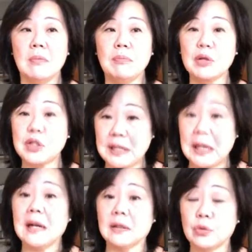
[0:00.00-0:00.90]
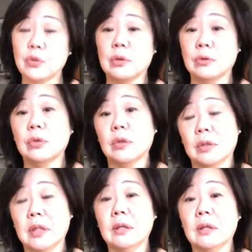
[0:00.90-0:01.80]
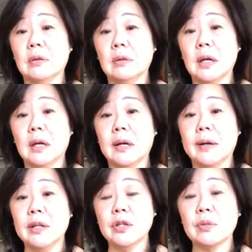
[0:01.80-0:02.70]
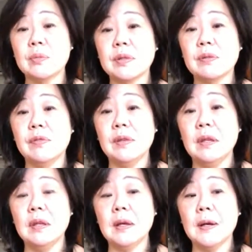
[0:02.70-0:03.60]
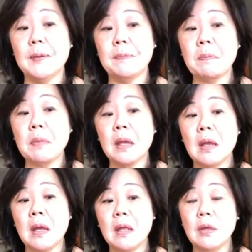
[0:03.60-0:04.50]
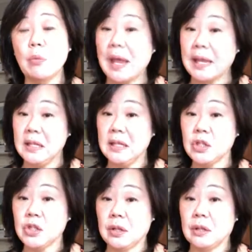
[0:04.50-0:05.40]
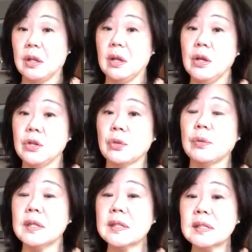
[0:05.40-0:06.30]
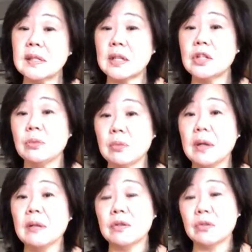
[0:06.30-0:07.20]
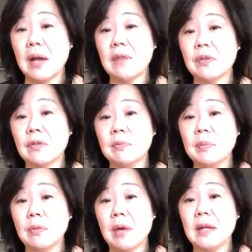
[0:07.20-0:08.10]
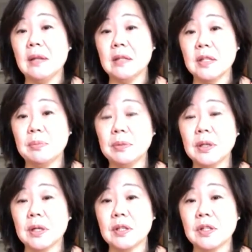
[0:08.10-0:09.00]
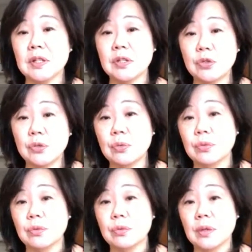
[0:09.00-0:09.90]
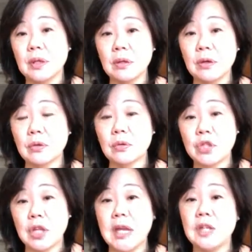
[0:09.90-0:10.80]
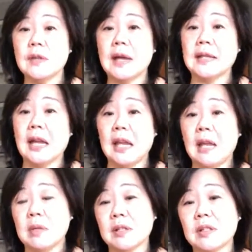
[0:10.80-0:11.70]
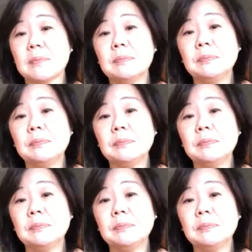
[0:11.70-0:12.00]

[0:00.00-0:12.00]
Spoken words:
pushed down, quote unquote, in terms of the recognition. So this is actually one of the driver of me writing this book is to change that dynamics.